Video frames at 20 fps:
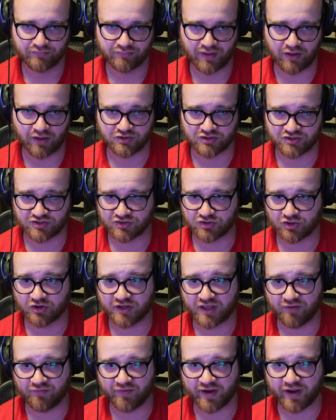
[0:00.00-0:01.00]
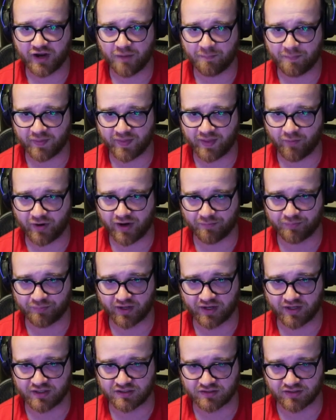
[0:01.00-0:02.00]
Yeah, they're giving it up and they want to
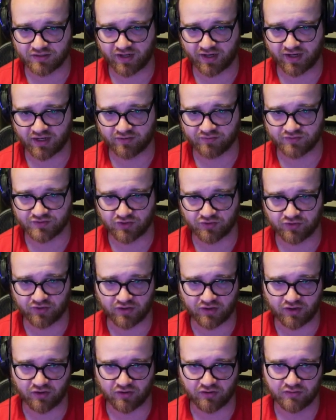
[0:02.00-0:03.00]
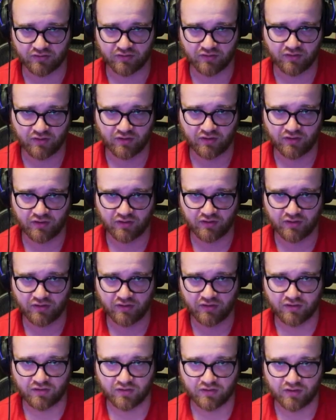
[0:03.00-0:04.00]
play into the negative zone in here.
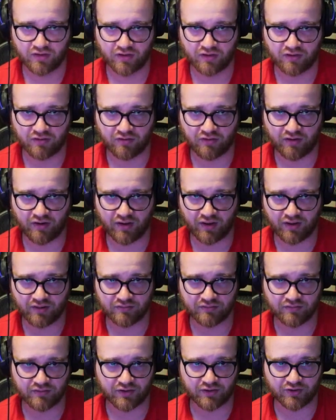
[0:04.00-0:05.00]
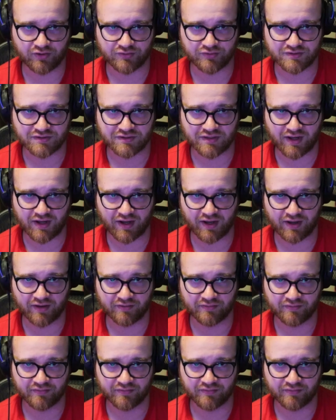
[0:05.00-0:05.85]
All right, there goes that.